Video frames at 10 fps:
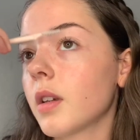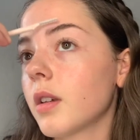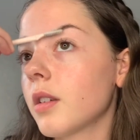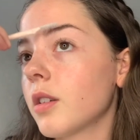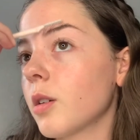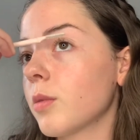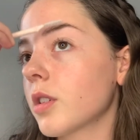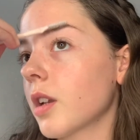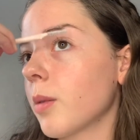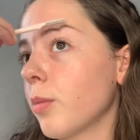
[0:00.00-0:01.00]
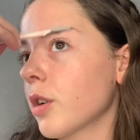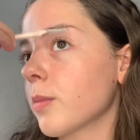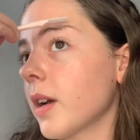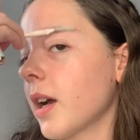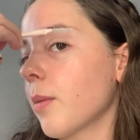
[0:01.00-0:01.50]
So I'm just gonna brush
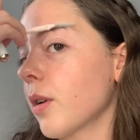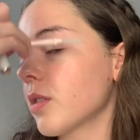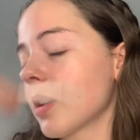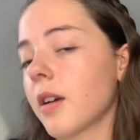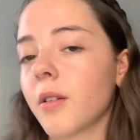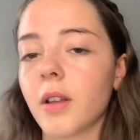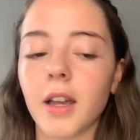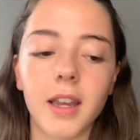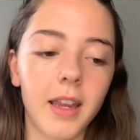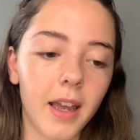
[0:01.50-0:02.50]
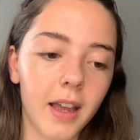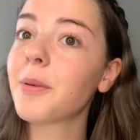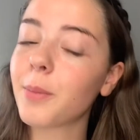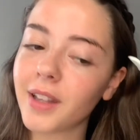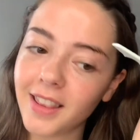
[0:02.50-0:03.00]
my eyebrows down again,
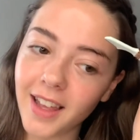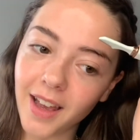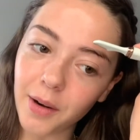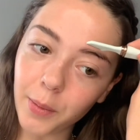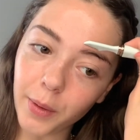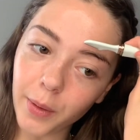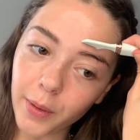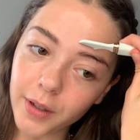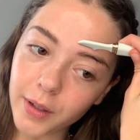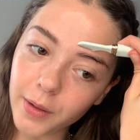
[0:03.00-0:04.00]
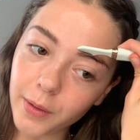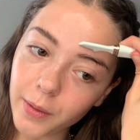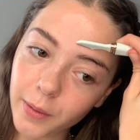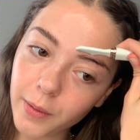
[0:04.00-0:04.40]
but then we're going to.